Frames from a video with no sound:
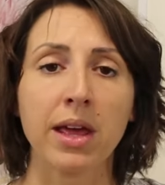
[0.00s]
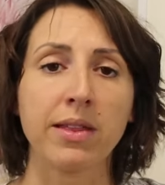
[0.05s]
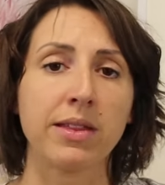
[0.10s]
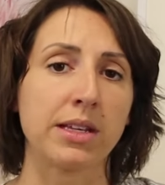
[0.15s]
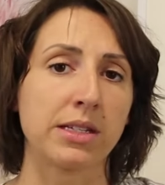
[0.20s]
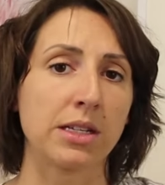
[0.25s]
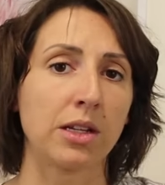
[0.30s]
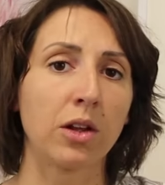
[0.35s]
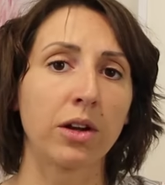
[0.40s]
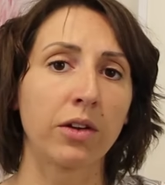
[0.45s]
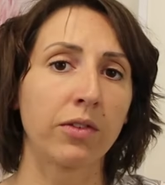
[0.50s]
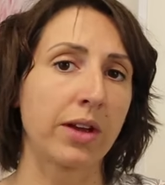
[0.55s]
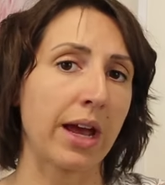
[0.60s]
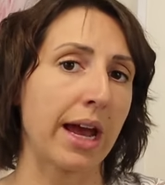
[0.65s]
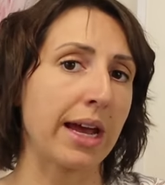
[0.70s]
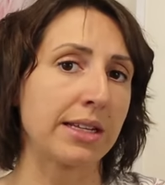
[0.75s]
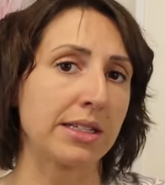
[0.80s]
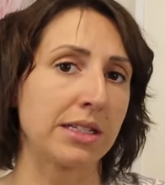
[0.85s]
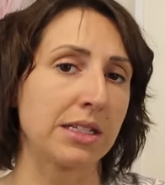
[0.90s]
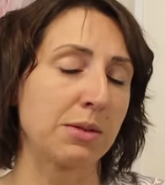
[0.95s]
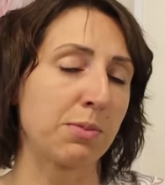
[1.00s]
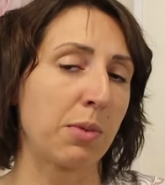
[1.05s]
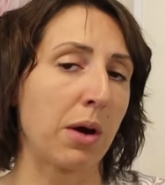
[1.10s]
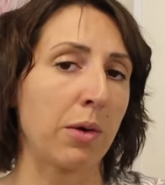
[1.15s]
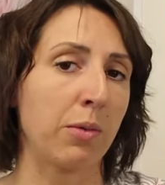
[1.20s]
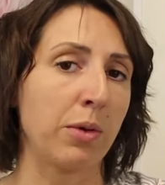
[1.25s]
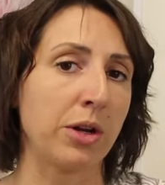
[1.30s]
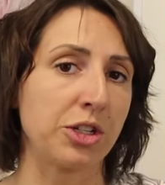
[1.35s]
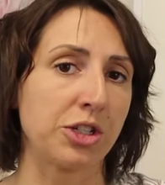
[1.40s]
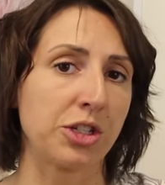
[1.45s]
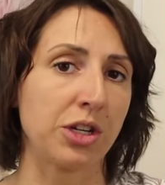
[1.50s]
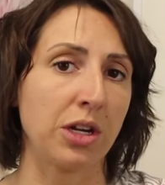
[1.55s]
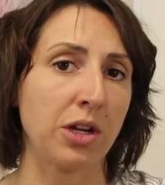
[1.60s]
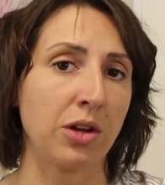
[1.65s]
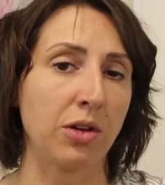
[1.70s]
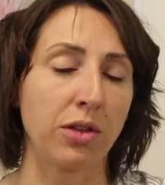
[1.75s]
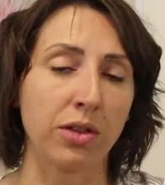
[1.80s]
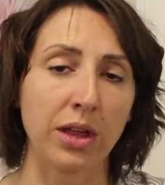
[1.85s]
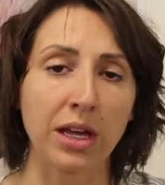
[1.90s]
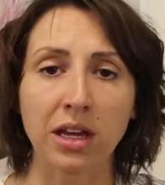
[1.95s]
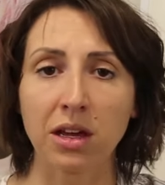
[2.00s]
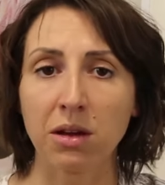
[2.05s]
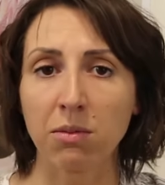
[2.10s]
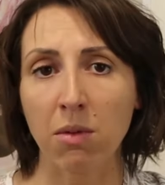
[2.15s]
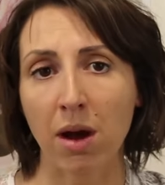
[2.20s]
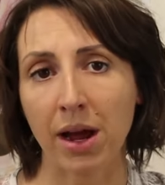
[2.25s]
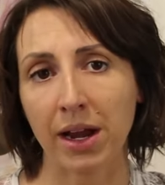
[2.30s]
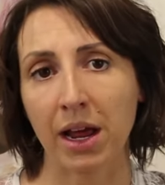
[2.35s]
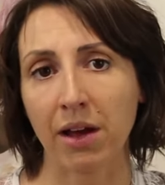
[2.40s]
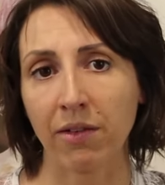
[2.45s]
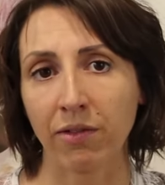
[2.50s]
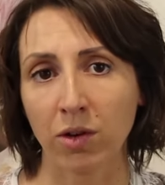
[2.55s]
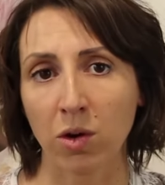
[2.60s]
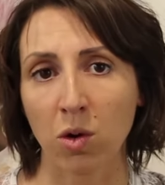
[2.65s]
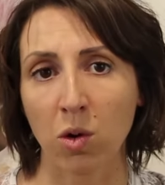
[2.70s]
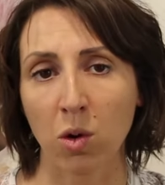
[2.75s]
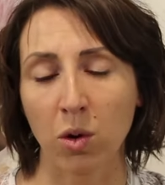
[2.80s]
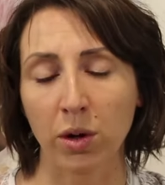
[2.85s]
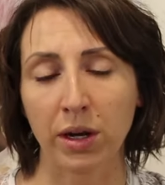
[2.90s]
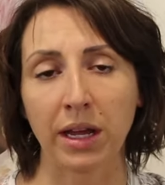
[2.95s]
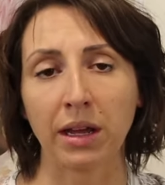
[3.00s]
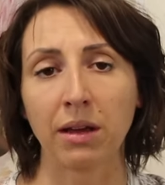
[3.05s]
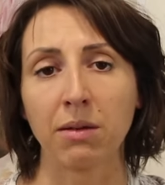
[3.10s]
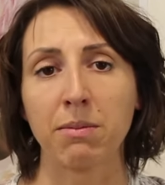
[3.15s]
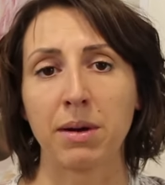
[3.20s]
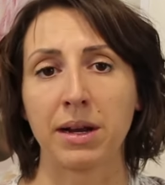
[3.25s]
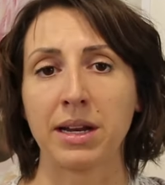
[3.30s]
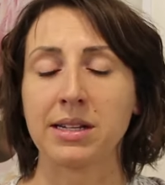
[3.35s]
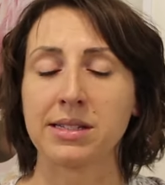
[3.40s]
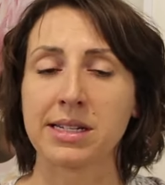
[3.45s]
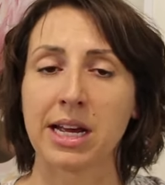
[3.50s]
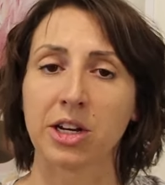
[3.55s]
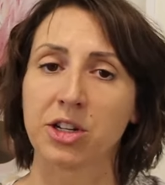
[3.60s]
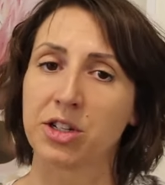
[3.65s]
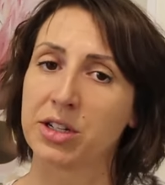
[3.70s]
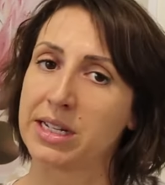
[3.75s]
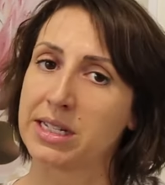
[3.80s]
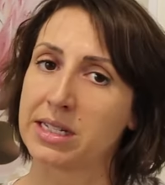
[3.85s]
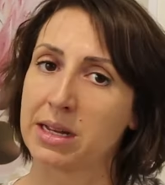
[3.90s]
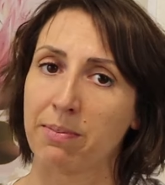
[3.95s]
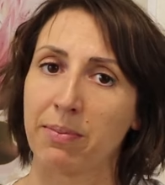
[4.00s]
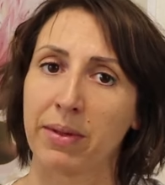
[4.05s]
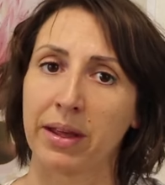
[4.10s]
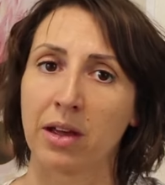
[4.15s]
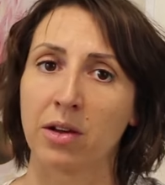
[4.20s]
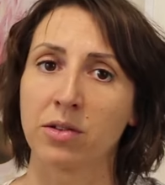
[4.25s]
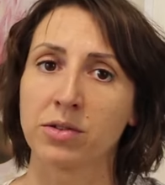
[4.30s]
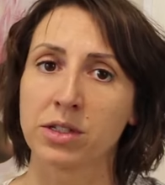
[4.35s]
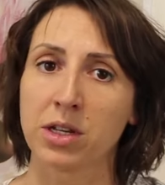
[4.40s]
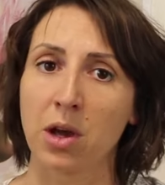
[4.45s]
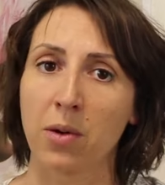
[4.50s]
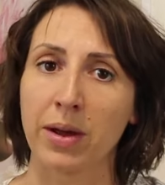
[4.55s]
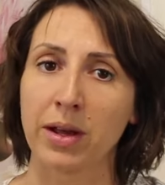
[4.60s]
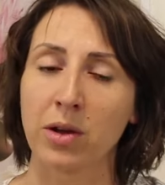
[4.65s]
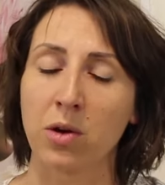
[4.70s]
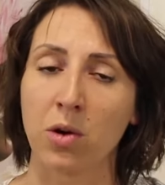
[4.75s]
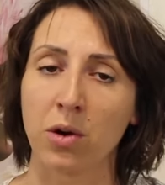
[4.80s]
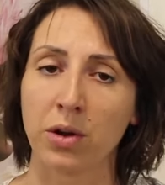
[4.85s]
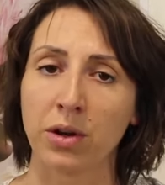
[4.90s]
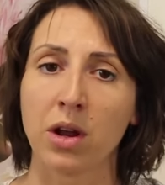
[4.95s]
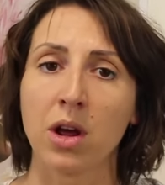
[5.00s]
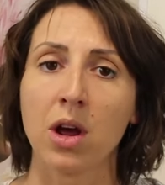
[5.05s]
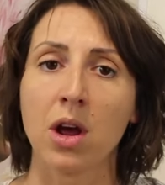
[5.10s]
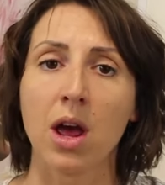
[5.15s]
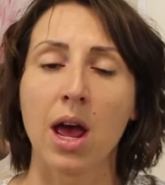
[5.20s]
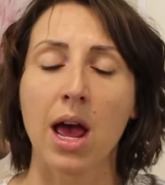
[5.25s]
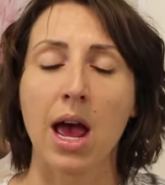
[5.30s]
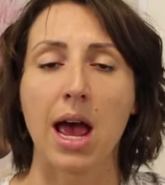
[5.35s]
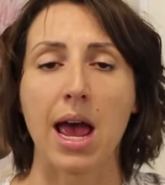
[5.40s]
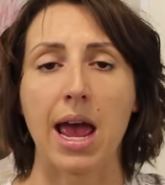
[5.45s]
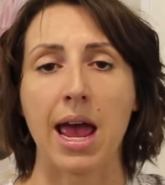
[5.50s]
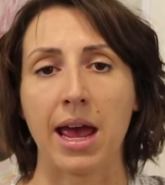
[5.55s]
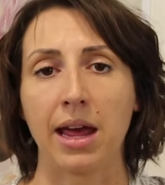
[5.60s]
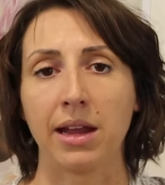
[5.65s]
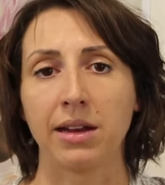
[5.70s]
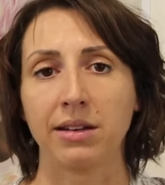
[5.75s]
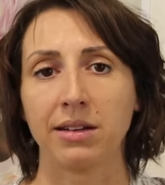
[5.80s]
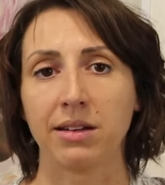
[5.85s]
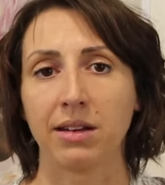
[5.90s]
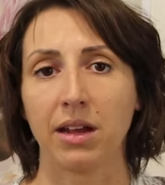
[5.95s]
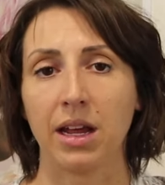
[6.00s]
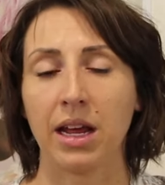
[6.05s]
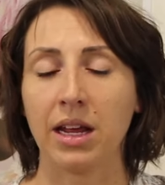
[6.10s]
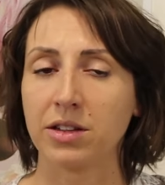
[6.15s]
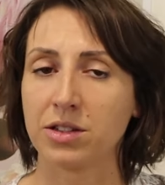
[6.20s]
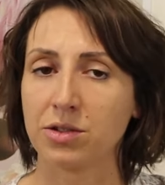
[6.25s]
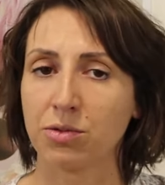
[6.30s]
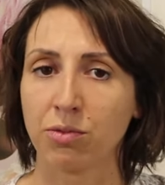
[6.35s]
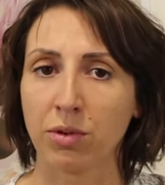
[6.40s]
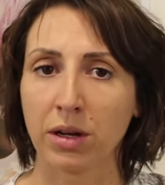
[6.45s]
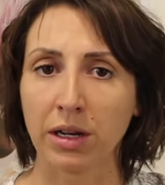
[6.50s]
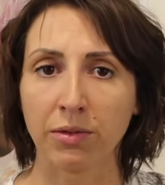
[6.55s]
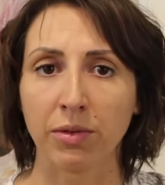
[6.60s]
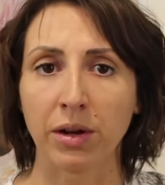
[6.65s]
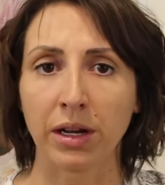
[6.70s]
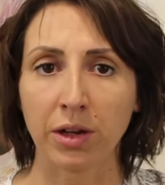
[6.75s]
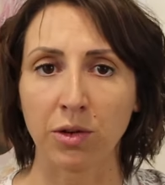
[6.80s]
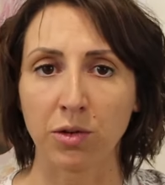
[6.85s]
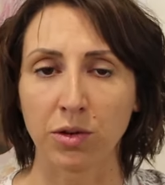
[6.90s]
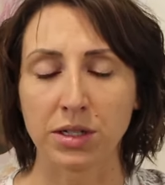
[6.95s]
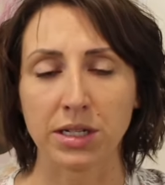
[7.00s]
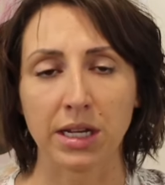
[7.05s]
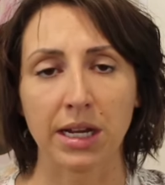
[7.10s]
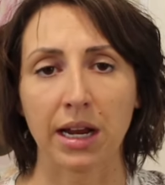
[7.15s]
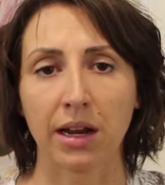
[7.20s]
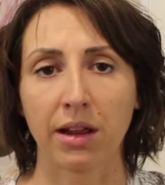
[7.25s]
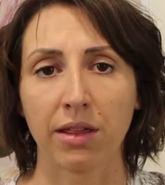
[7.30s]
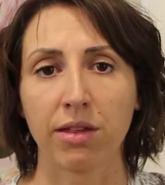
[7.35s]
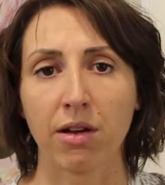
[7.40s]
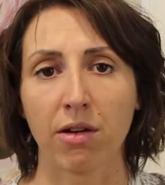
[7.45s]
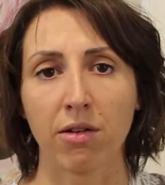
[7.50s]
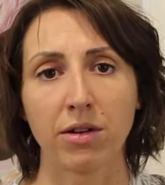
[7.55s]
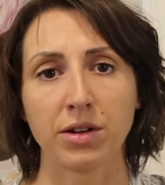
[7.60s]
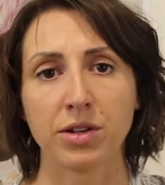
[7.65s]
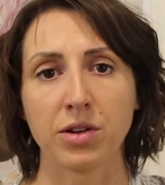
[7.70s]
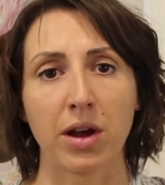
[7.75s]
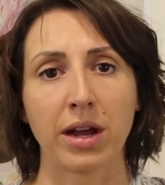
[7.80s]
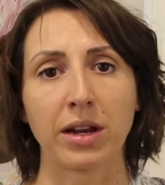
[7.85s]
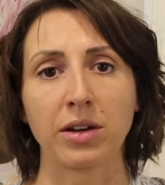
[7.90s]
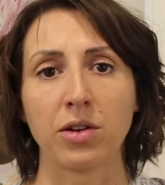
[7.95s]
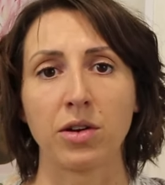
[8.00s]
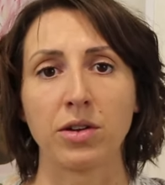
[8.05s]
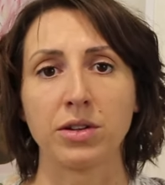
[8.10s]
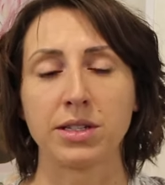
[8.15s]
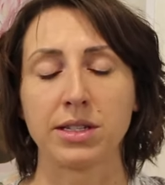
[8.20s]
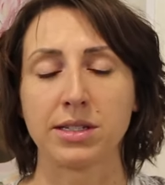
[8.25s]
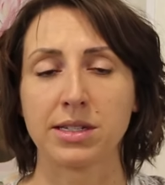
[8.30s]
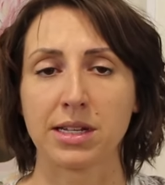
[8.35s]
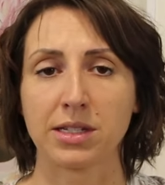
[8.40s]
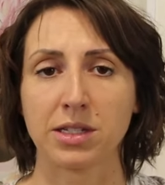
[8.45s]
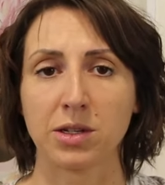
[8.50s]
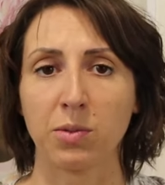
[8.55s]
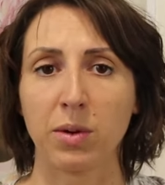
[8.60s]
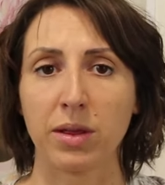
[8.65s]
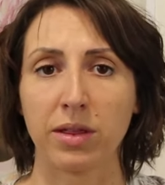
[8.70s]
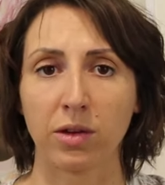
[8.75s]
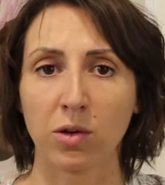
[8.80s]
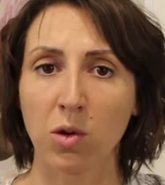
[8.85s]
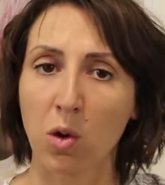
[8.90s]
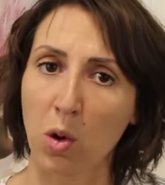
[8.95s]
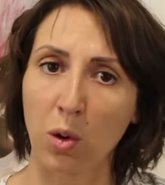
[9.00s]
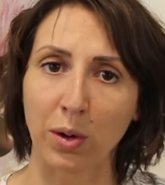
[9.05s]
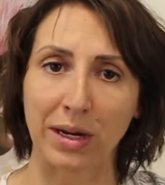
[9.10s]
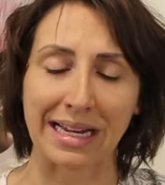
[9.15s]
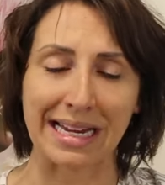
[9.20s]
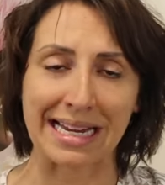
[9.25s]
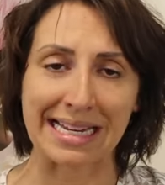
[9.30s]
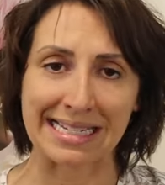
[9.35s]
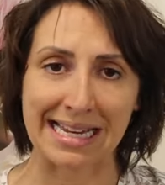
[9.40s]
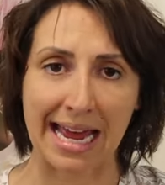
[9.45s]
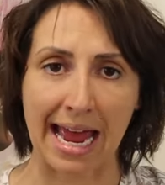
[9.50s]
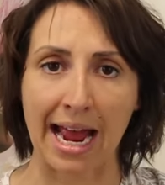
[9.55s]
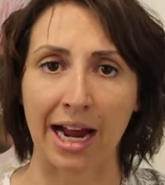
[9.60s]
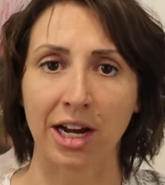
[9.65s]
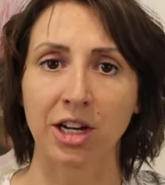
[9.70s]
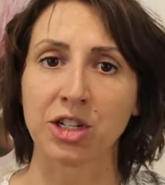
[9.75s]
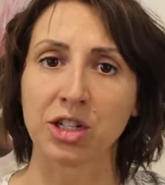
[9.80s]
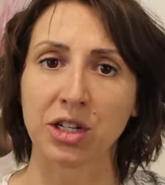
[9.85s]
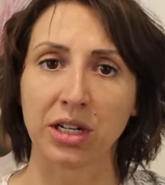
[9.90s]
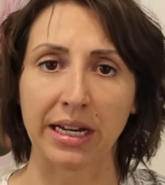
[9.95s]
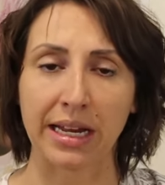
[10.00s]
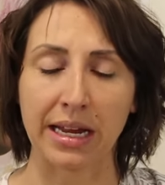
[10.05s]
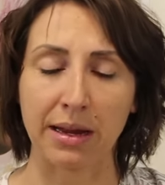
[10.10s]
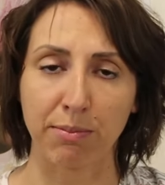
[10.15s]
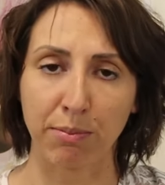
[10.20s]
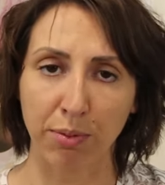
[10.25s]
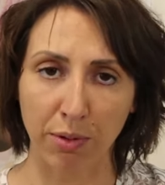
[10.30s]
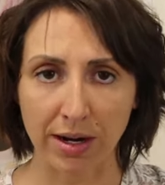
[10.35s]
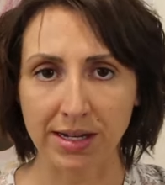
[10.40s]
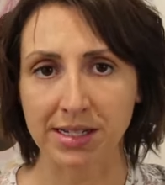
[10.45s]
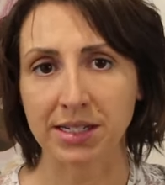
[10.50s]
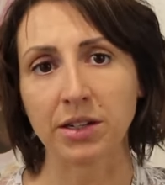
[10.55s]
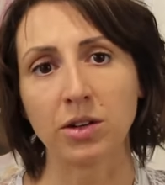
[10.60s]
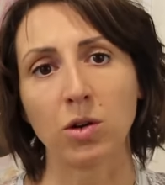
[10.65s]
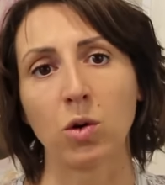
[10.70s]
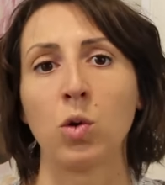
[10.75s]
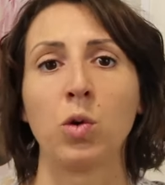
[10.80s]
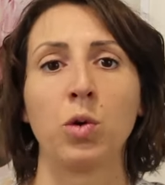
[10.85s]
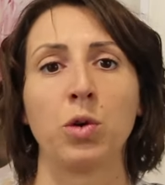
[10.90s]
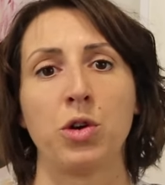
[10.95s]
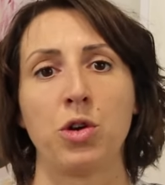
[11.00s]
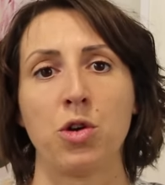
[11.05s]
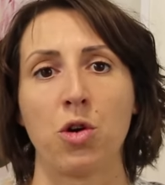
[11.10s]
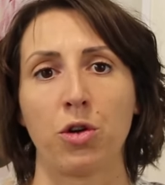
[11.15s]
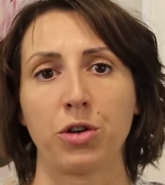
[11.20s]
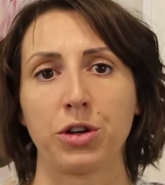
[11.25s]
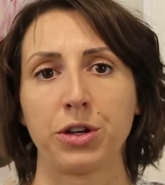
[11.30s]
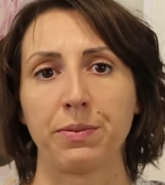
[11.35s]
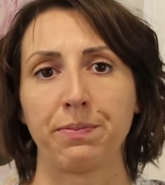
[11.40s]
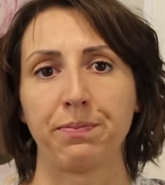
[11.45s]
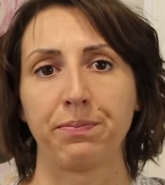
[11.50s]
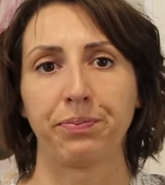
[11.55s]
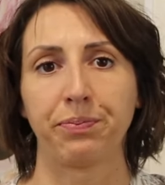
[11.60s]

There's a lot of cases by which you think you might have cording, but it's actually something else going on. And it's really, really good to get a thorough diagnosis as to whether cording is actually present or not.